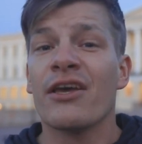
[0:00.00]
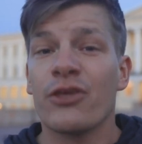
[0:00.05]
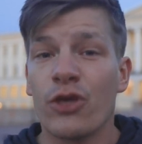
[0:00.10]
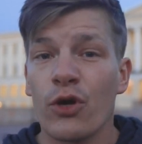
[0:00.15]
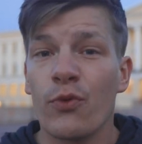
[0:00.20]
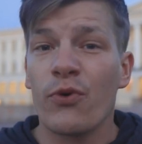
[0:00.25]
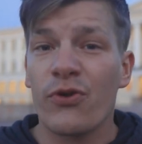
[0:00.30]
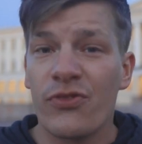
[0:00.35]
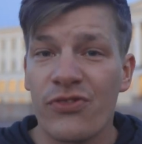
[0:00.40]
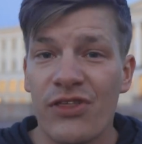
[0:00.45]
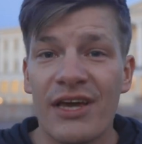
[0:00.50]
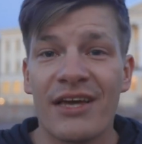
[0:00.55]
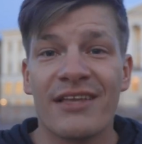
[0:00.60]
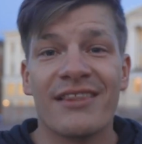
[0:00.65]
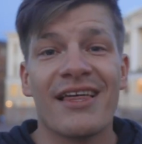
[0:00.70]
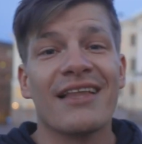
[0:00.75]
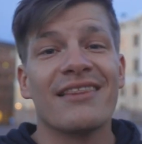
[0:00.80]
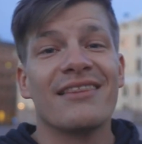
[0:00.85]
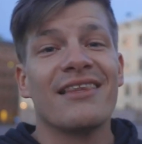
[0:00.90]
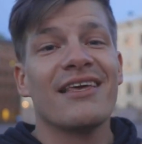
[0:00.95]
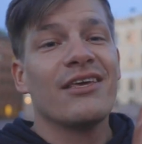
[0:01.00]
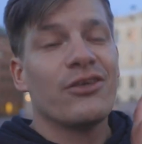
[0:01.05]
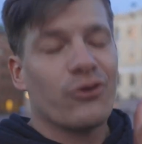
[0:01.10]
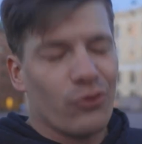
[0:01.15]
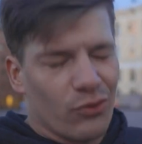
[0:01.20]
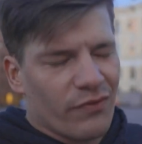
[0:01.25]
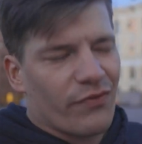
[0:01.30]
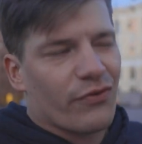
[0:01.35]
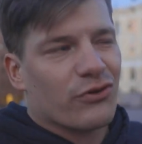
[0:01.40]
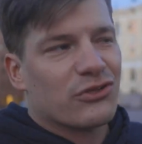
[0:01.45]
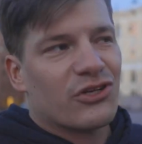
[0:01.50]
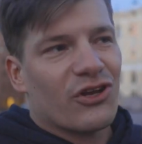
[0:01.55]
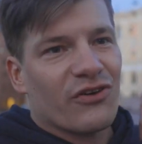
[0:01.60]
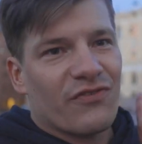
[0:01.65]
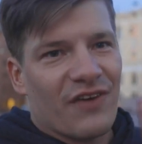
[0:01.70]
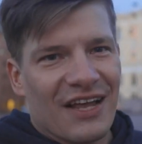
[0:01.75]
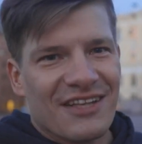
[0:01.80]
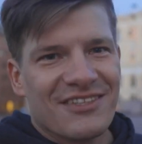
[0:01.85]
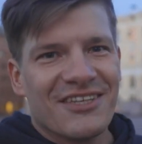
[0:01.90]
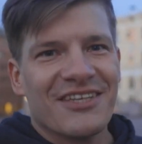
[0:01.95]
you would think that the University
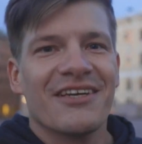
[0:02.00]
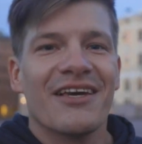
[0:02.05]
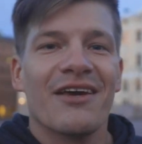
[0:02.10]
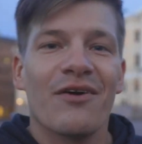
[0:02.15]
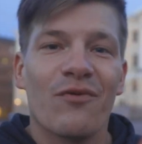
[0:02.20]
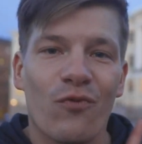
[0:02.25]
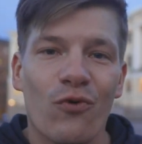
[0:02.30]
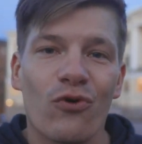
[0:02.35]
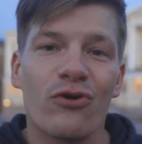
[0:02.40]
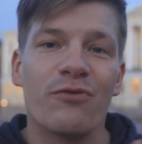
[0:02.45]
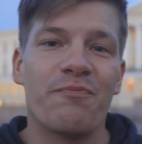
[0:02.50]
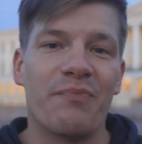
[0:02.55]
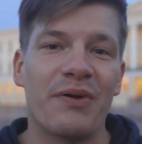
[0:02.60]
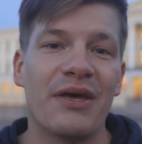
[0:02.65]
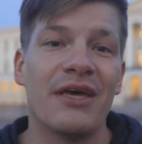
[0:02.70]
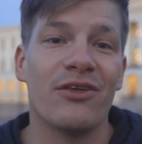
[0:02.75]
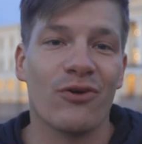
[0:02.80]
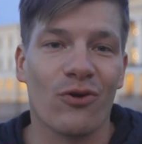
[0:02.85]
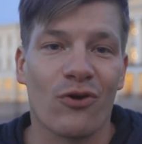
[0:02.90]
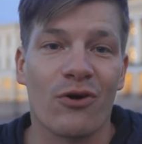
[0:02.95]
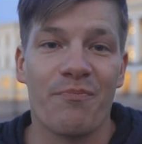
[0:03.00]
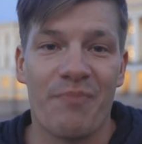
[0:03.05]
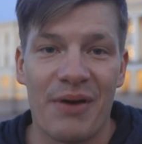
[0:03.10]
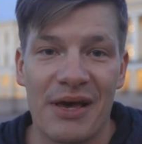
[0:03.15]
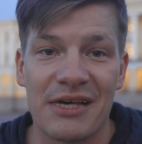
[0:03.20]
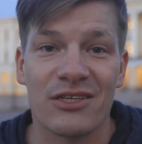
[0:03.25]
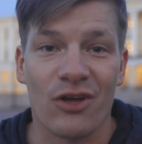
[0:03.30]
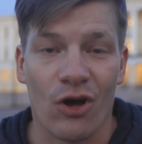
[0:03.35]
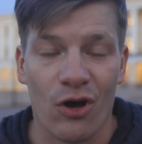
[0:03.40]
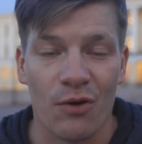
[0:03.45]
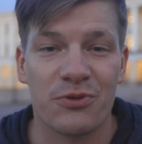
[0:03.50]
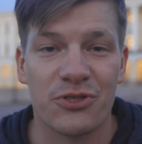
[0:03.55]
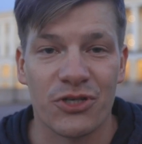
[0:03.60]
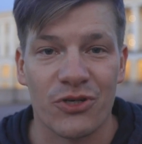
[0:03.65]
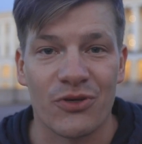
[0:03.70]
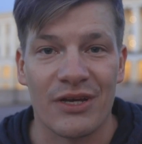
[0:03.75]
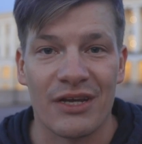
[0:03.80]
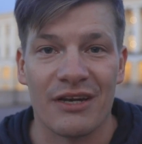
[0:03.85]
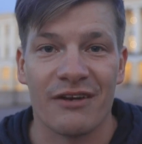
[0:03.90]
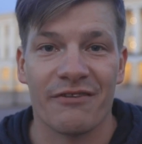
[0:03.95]
of Helsinki would be your best
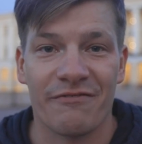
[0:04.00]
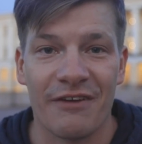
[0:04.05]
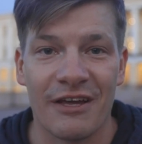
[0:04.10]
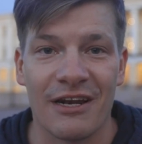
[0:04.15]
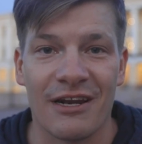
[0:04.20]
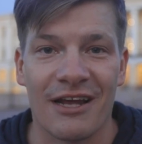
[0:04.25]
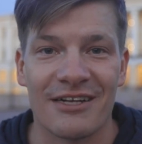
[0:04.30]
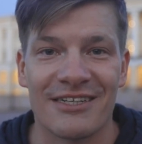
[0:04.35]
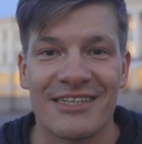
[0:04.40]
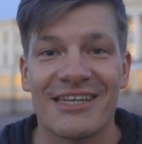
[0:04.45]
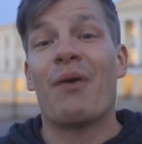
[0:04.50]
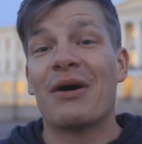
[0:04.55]
option in Finland.